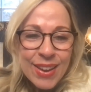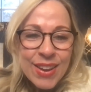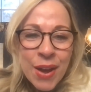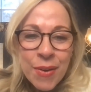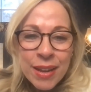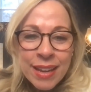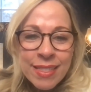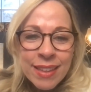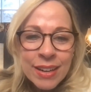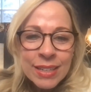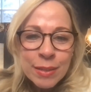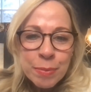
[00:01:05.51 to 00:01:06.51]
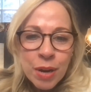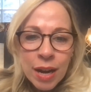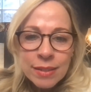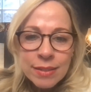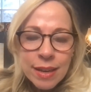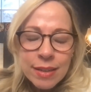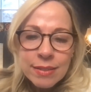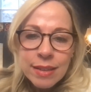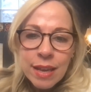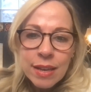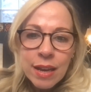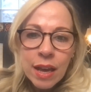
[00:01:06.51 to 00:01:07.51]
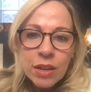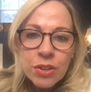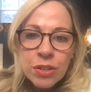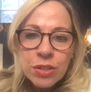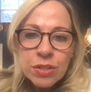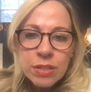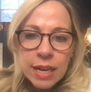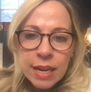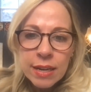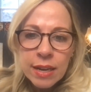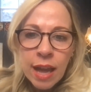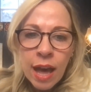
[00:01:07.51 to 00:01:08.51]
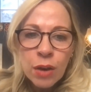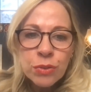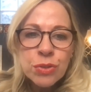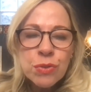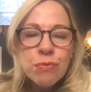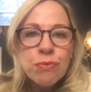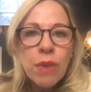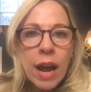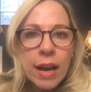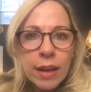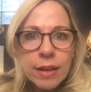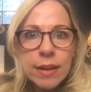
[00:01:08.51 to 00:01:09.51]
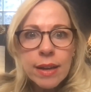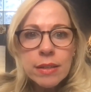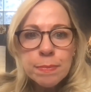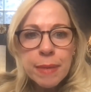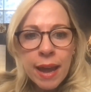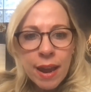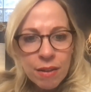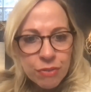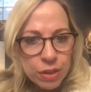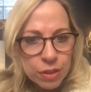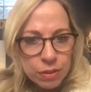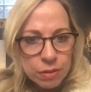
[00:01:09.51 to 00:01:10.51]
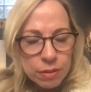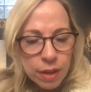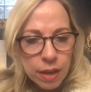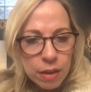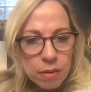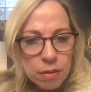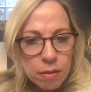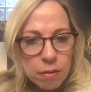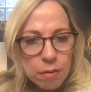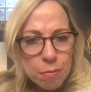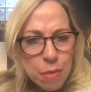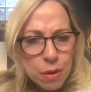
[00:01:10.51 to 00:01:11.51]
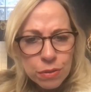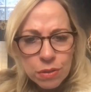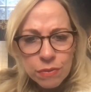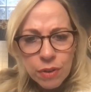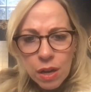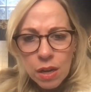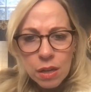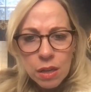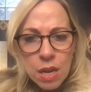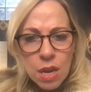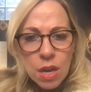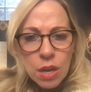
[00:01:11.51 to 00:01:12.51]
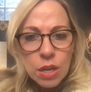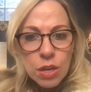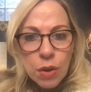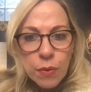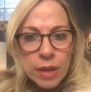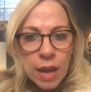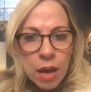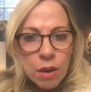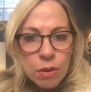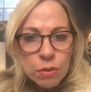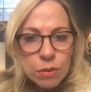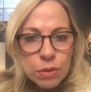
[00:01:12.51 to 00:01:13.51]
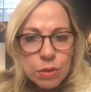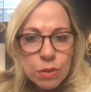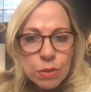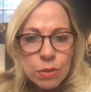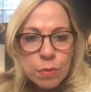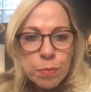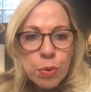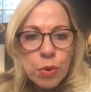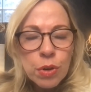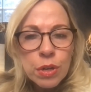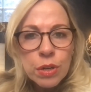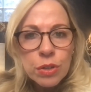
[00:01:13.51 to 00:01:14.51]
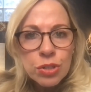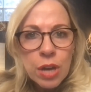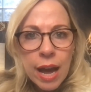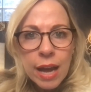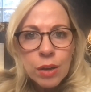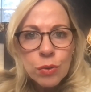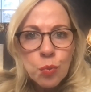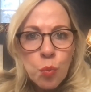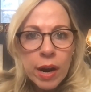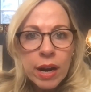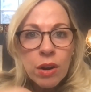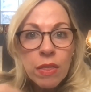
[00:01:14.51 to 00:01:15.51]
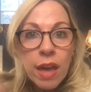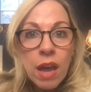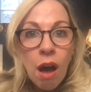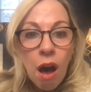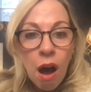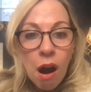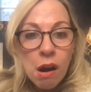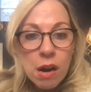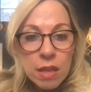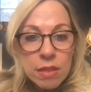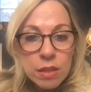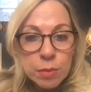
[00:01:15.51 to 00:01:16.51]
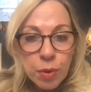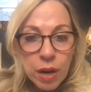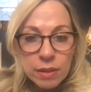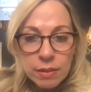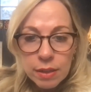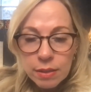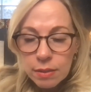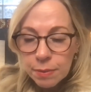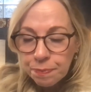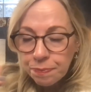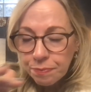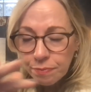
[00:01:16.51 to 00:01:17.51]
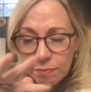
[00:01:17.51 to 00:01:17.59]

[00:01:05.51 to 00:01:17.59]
Knowing there is a process and understanding how to recognize behaviors, and most of all, knowing how to support your child where they are in this process,